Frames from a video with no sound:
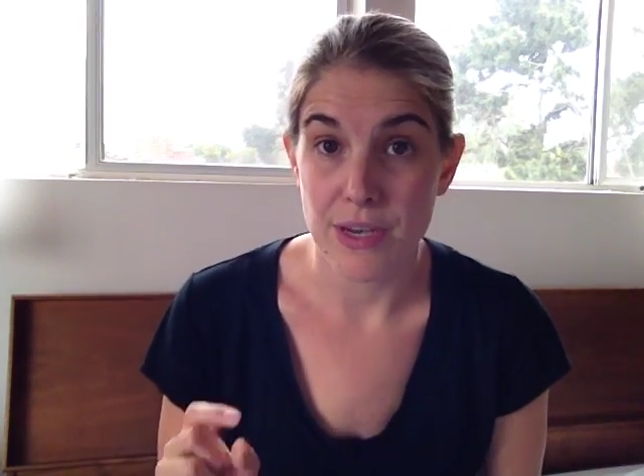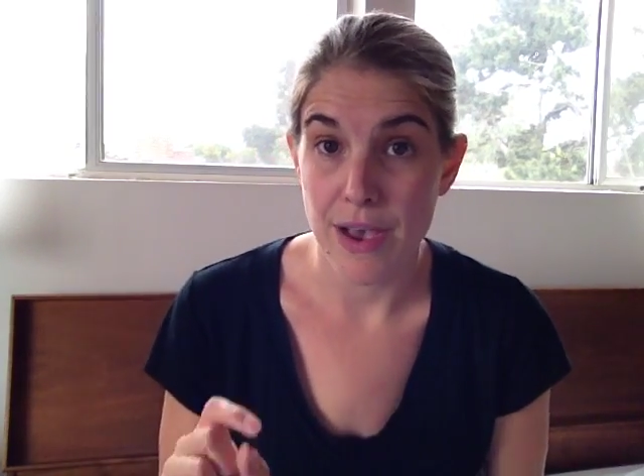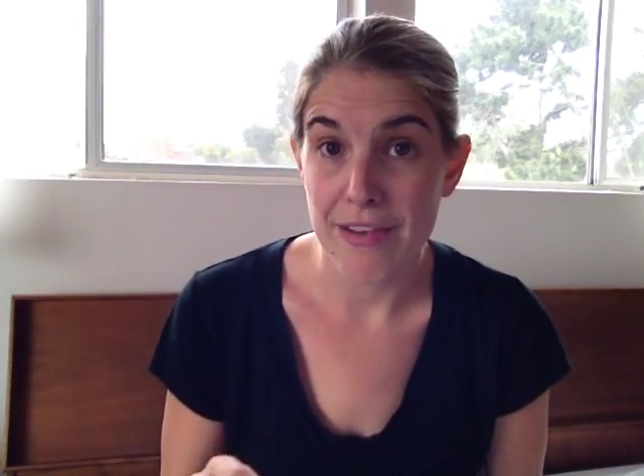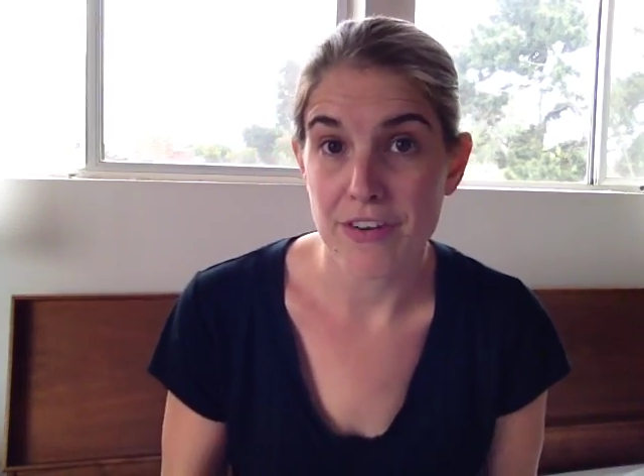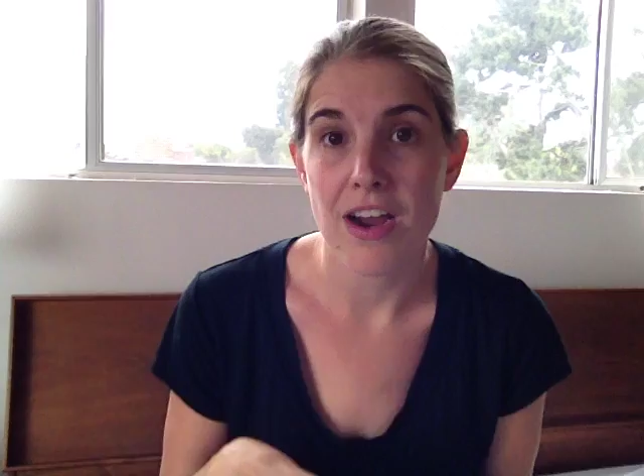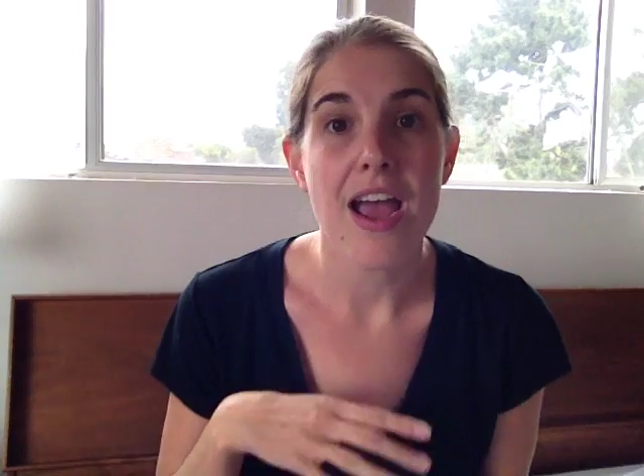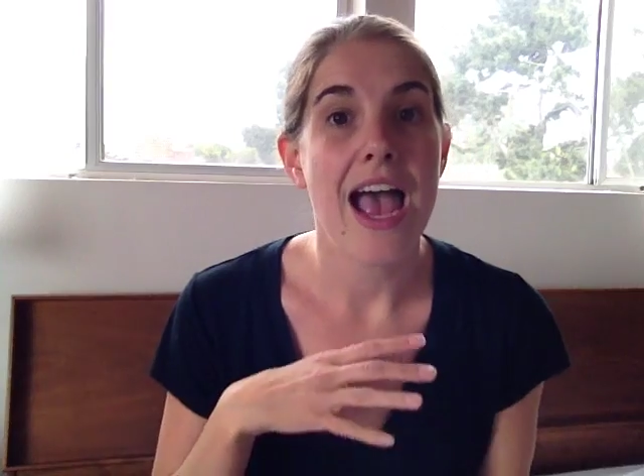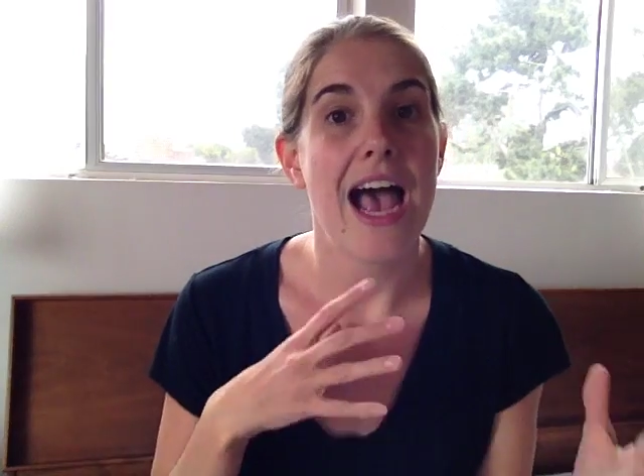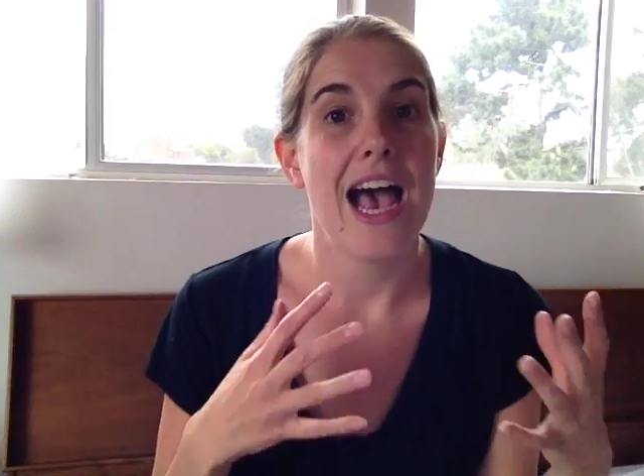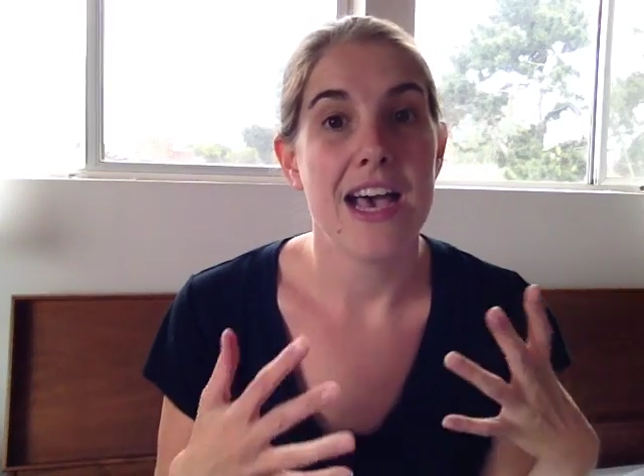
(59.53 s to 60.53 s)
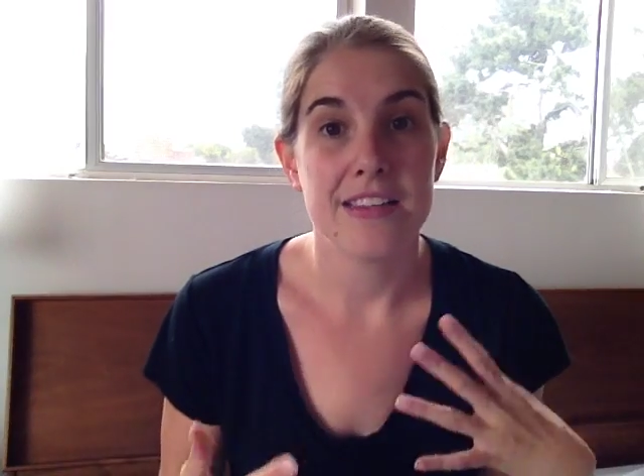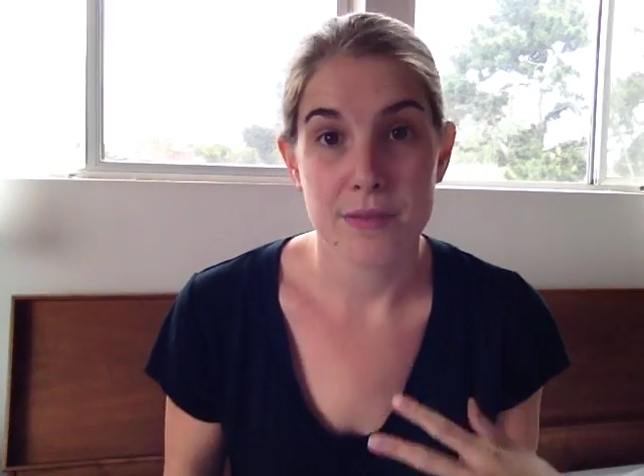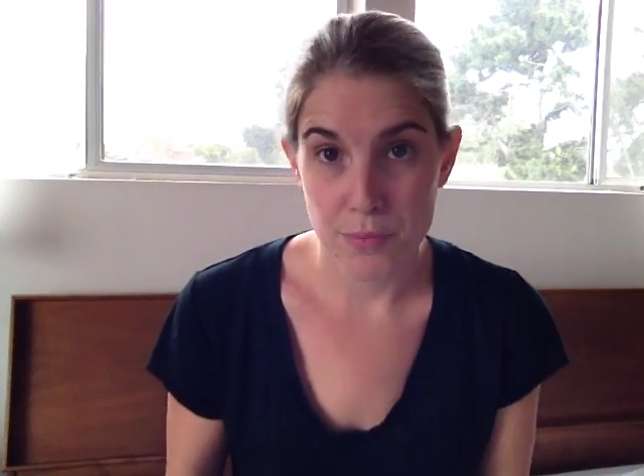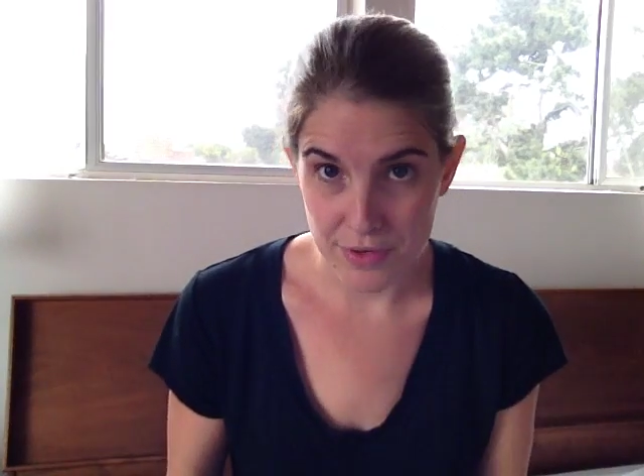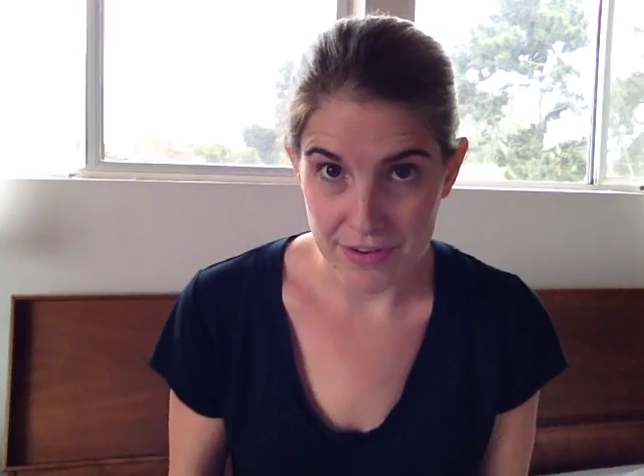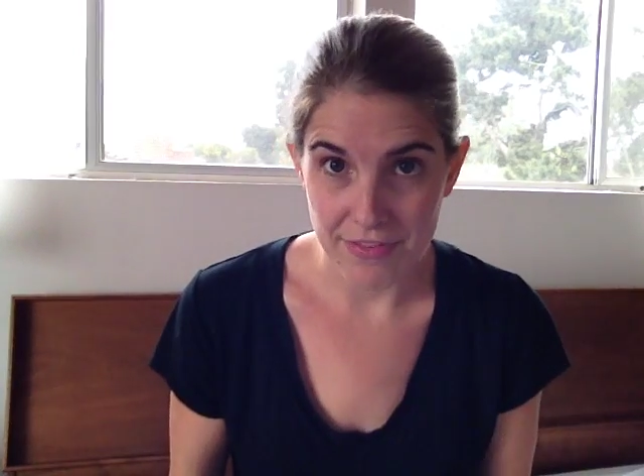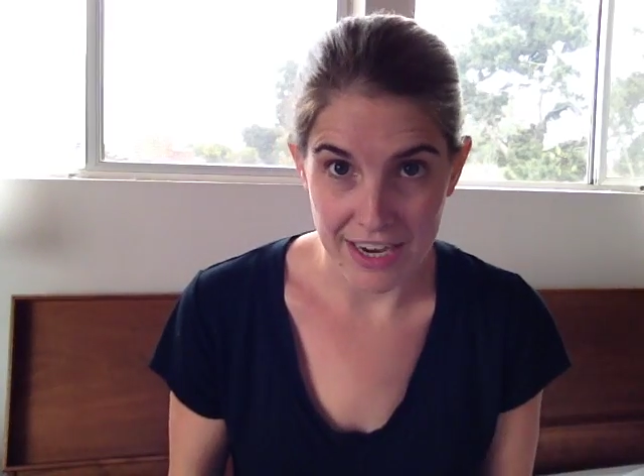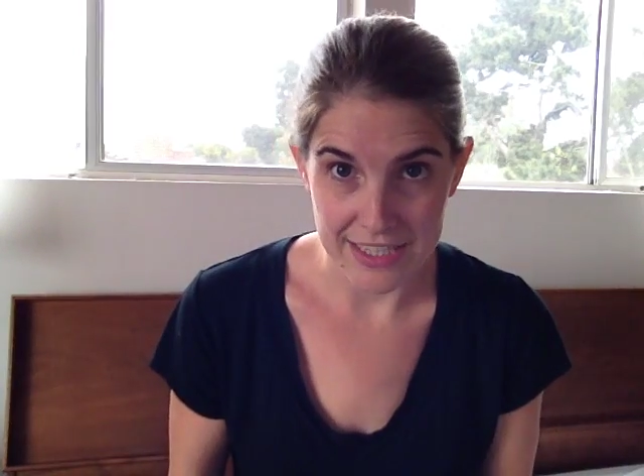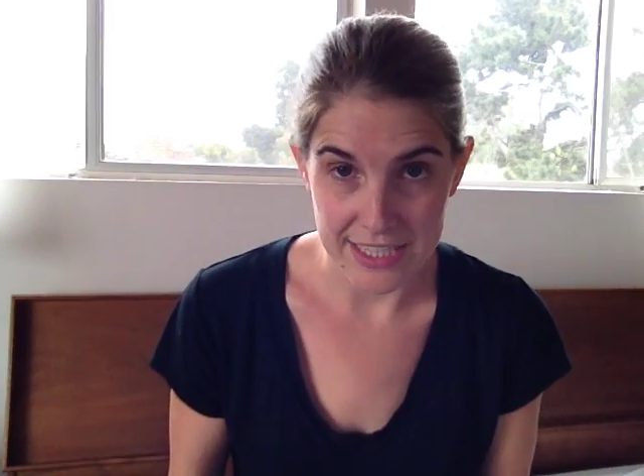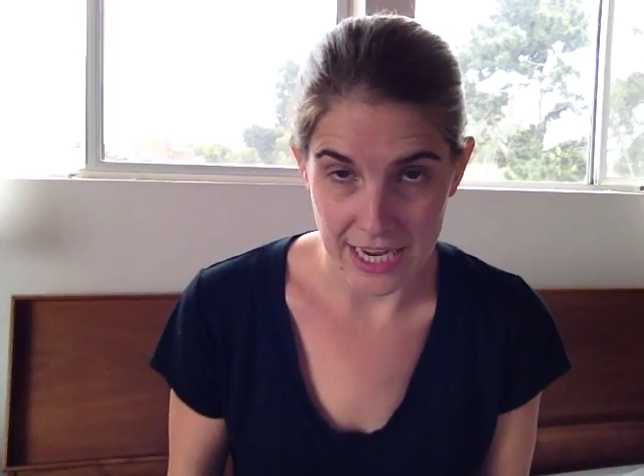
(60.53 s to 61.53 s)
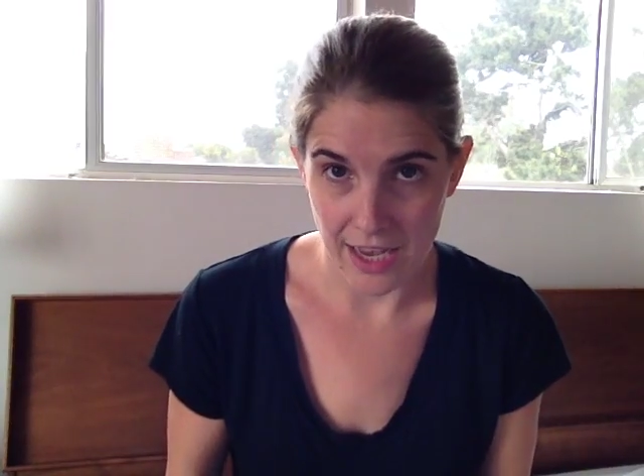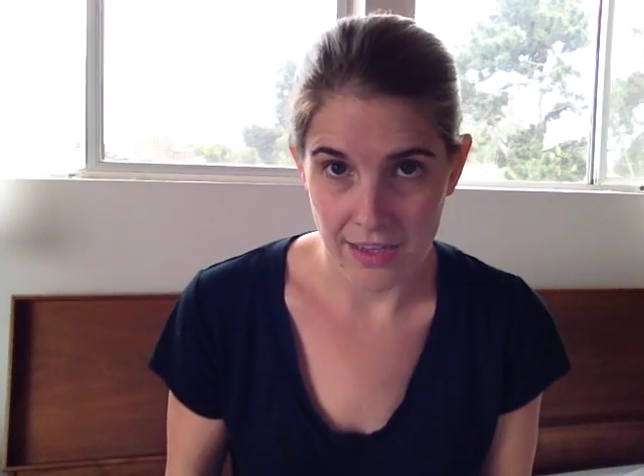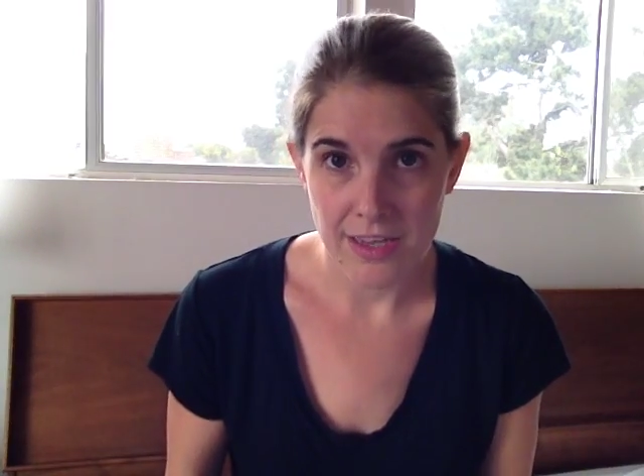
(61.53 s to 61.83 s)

However, as a brief idea,